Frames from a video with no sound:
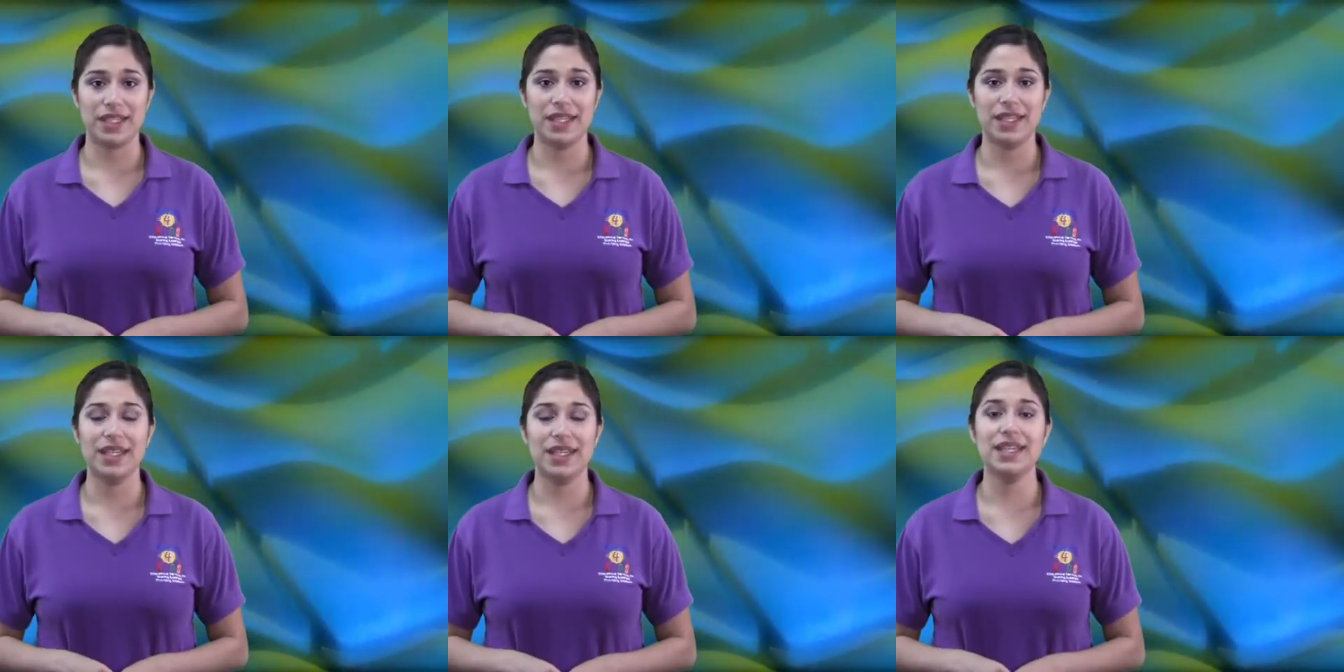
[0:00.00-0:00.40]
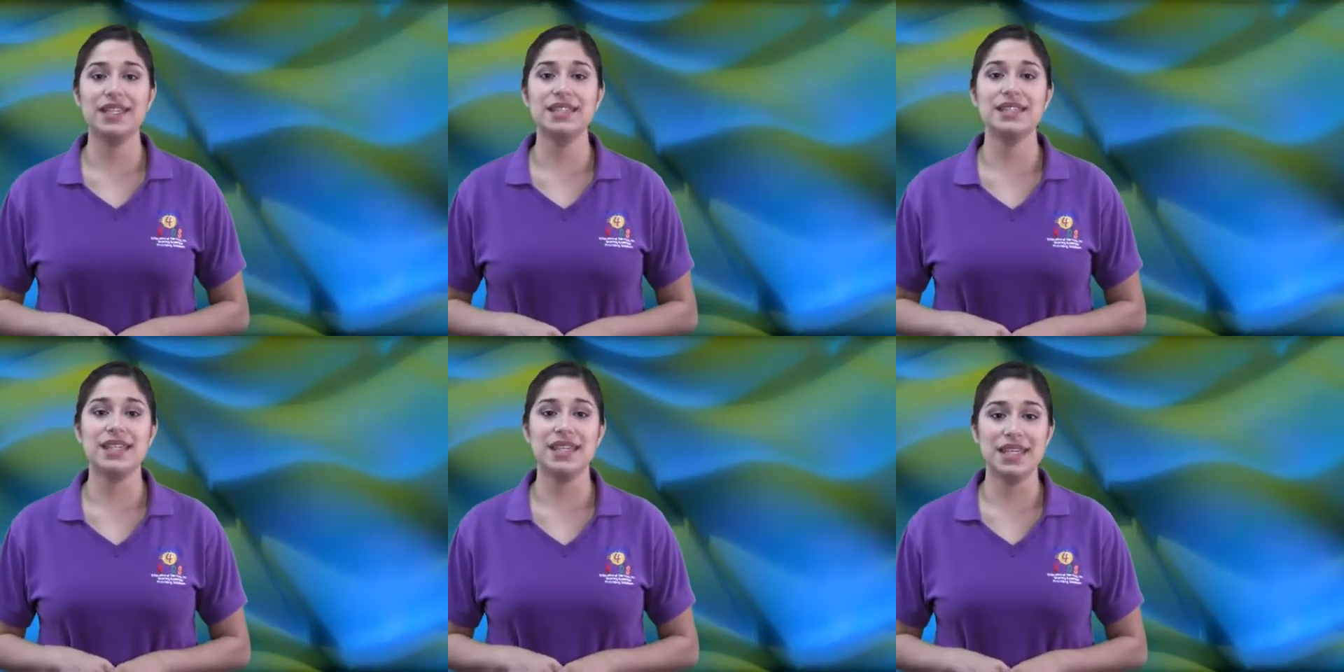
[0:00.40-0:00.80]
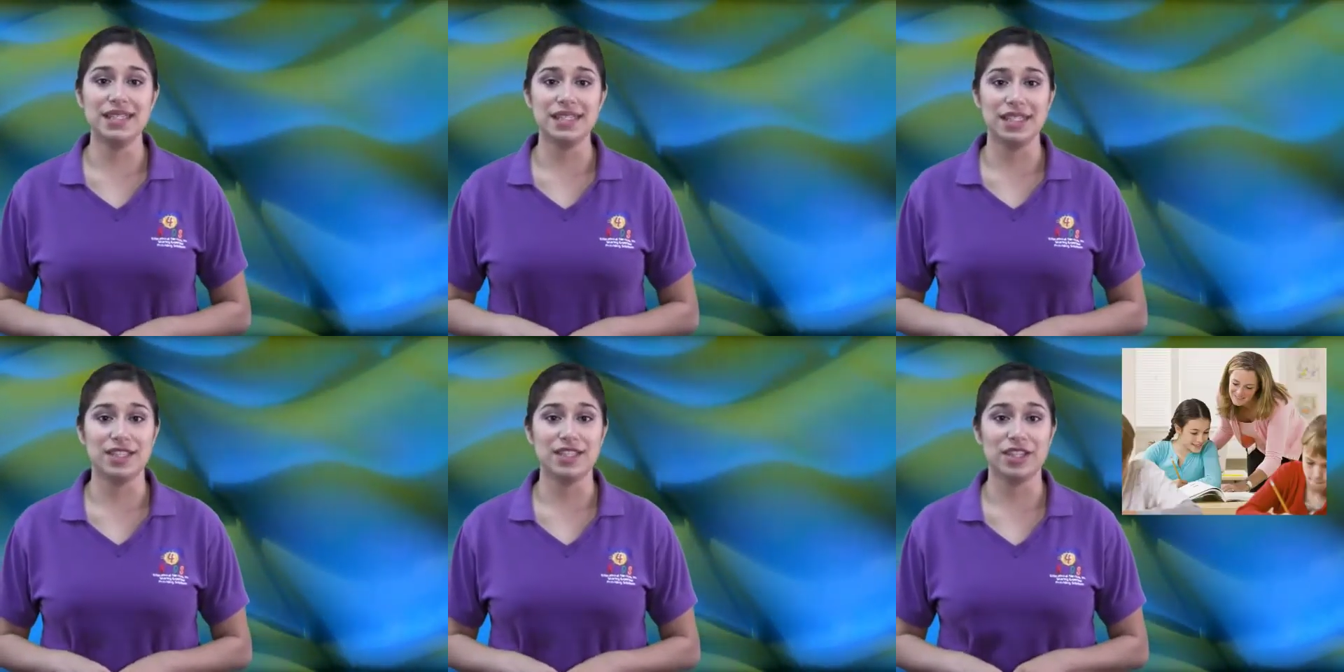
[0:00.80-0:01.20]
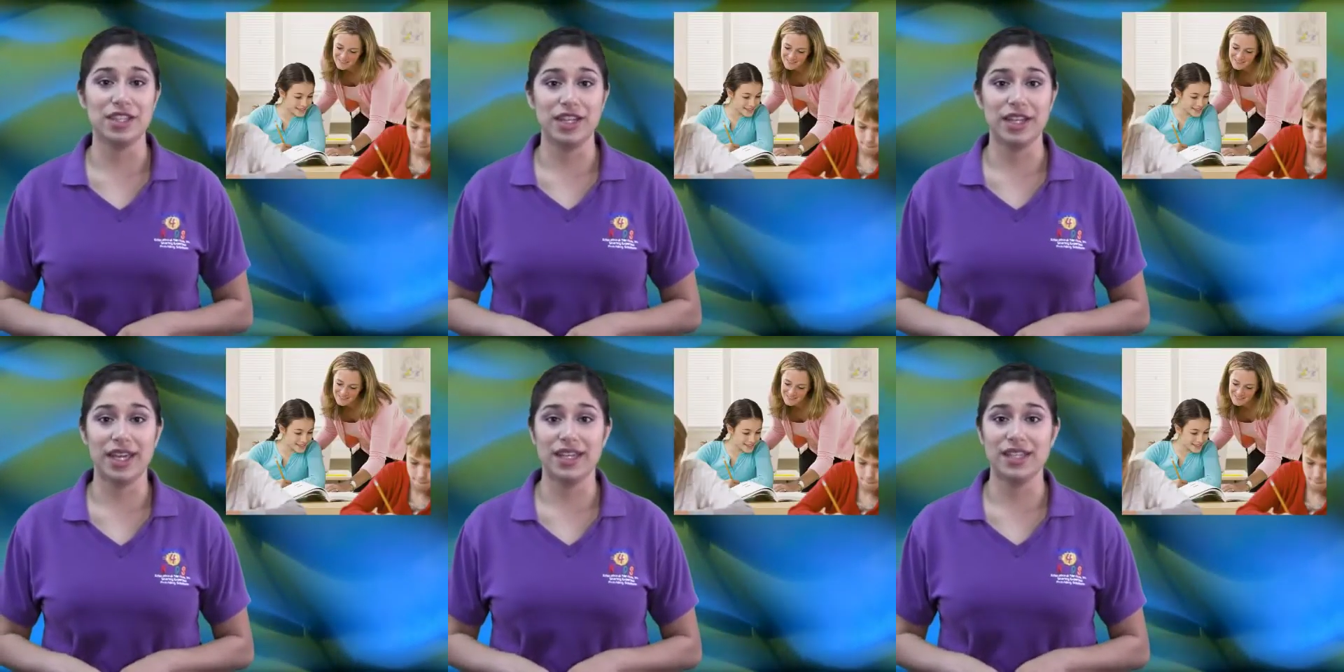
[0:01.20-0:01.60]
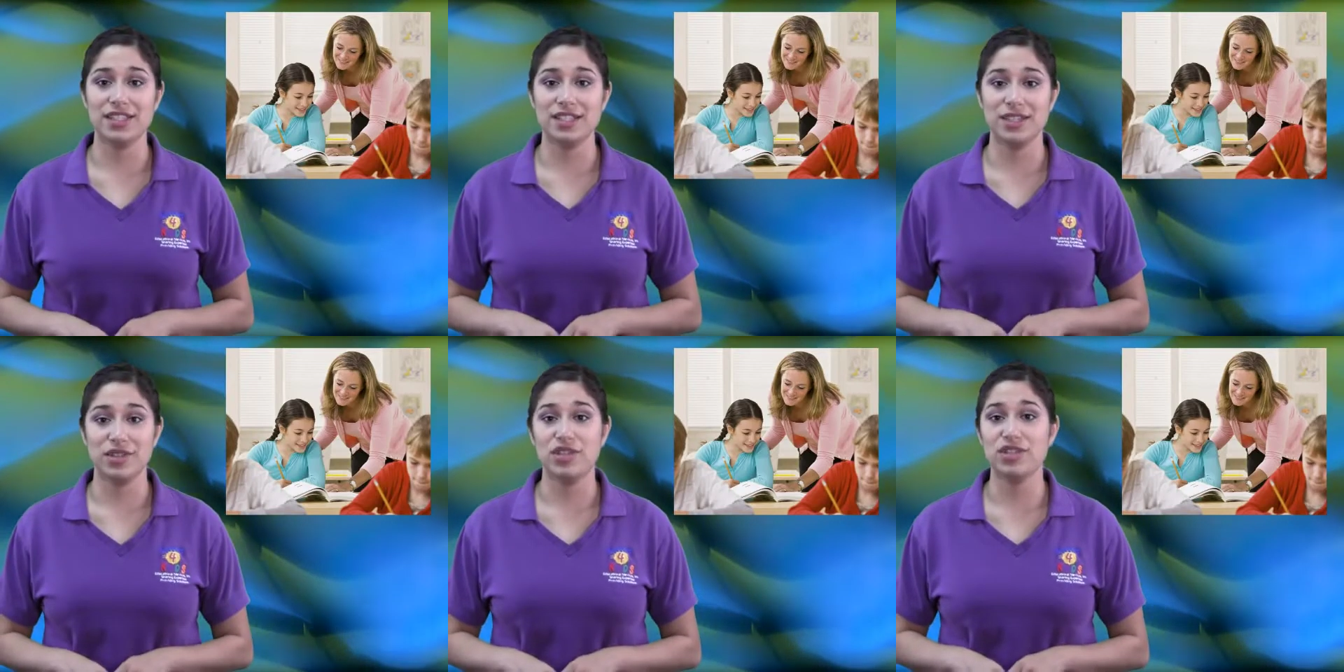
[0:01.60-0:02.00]
It is easy to look at
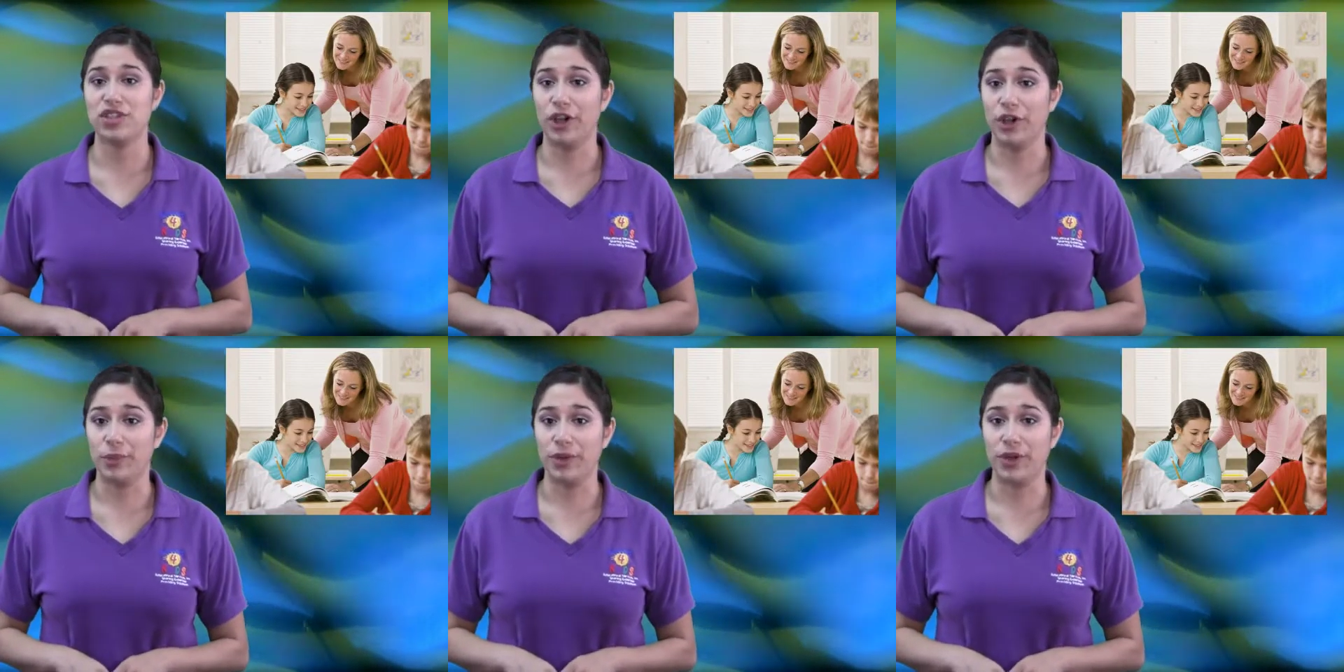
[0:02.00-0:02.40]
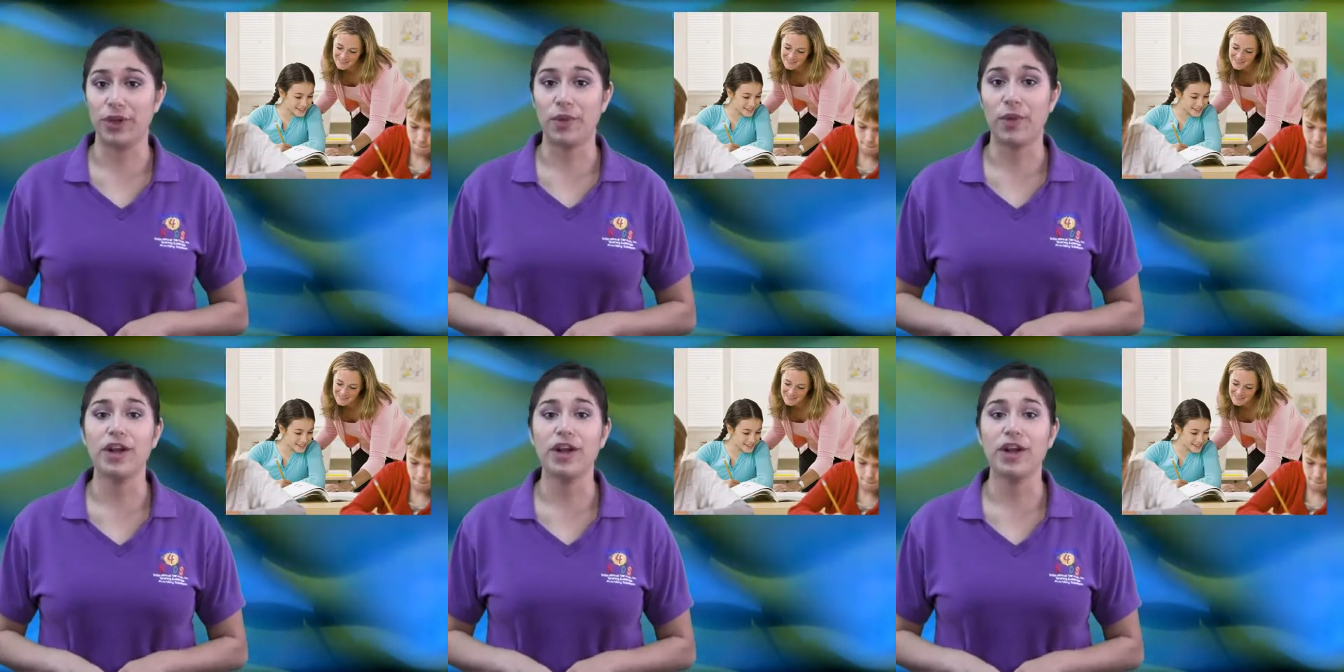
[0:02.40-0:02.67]
a student's homework